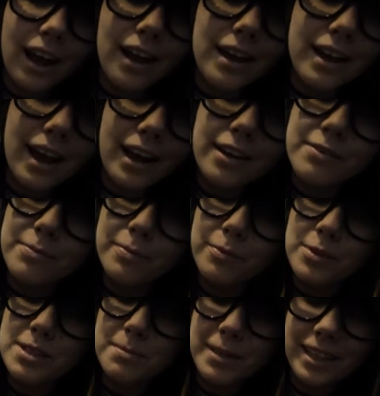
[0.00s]
I kind of
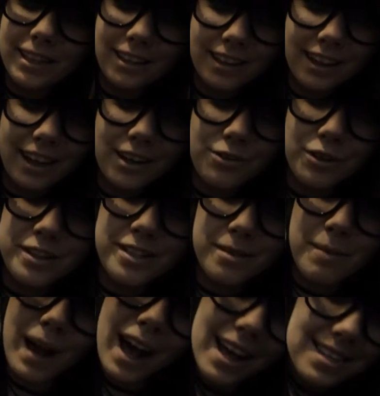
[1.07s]
was mean, and I
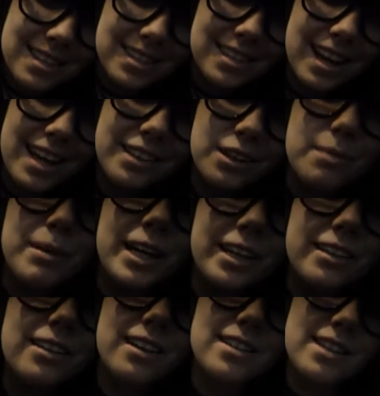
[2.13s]
dressed up as a
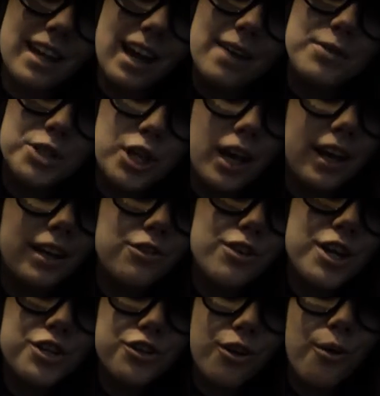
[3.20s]
Slenderman, because I have a giant
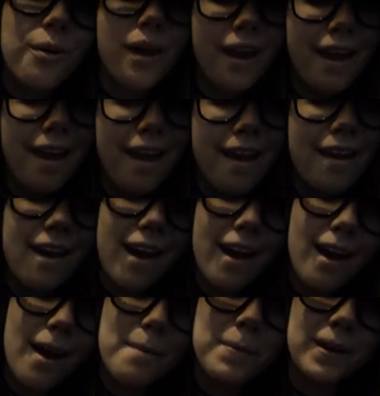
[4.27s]
trench coat, and
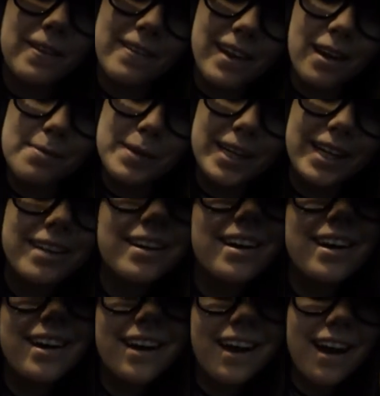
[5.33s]
I put a thing on my head,
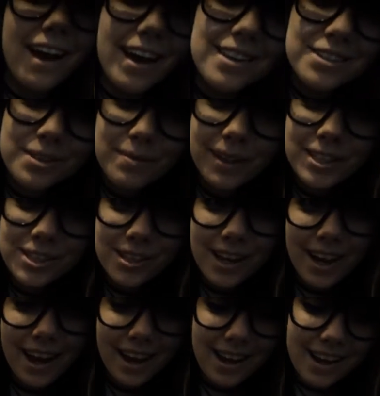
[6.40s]
and took a picture,
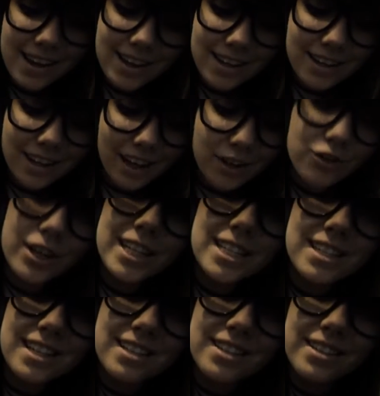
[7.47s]
and I tried
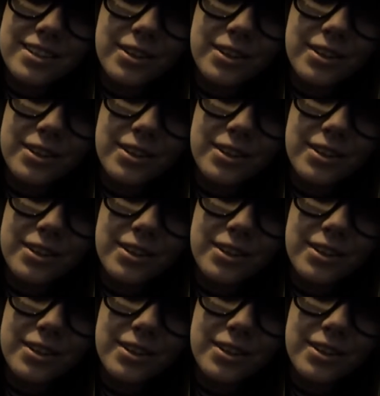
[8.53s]
to send it